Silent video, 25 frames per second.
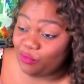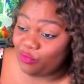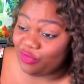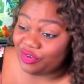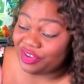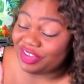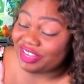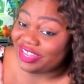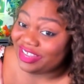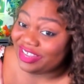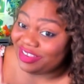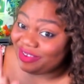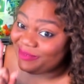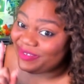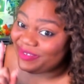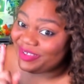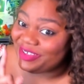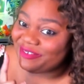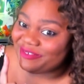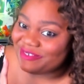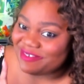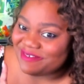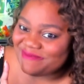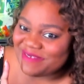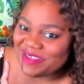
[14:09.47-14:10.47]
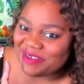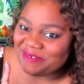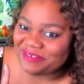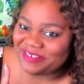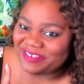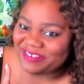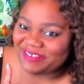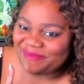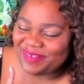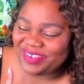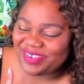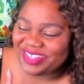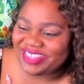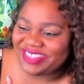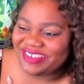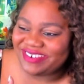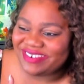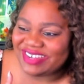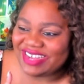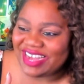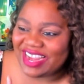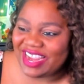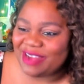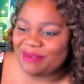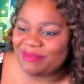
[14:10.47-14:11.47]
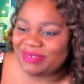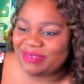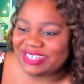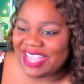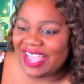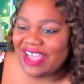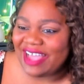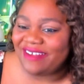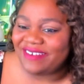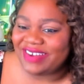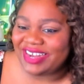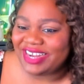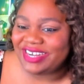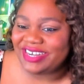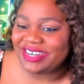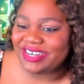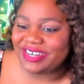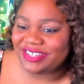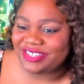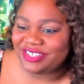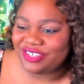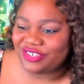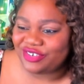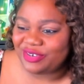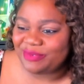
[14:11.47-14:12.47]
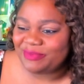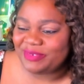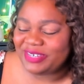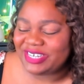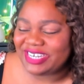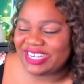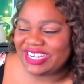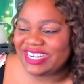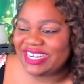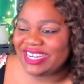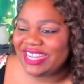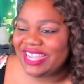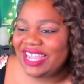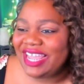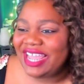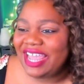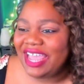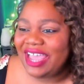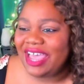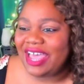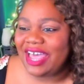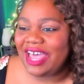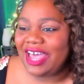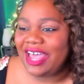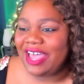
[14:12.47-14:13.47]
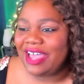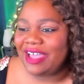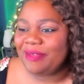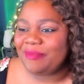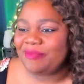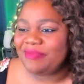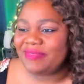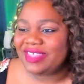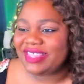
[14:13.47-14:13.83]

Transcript: really will remember to put their name down in the description. I